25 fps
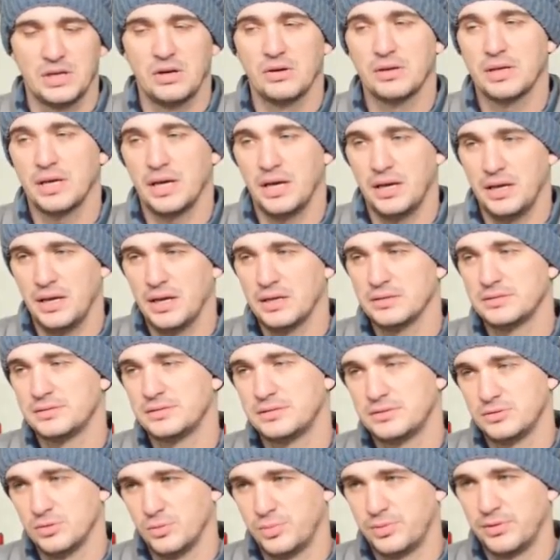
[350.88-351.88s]
Okay,
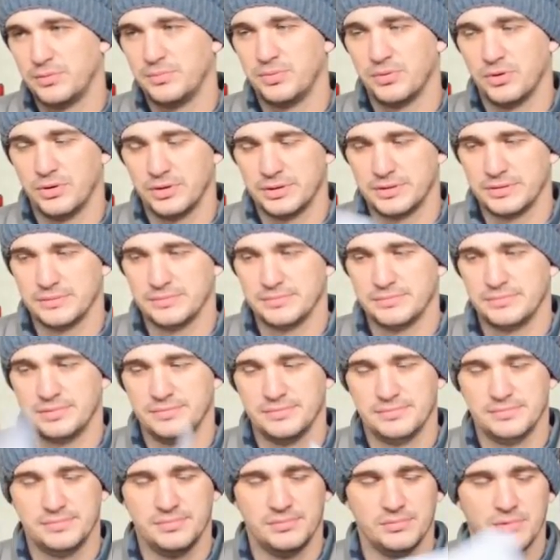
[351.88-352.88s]
yes, super important,
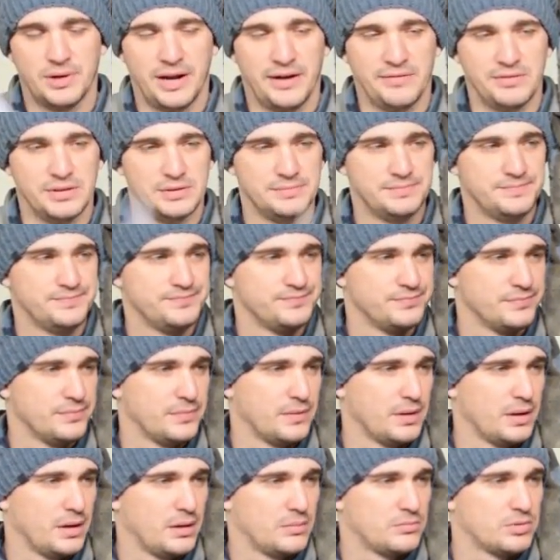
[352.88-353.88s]
whatever.
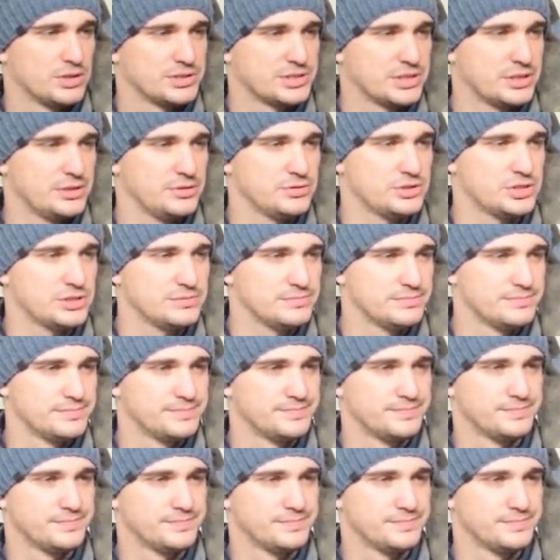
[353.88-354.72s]
Prosecution?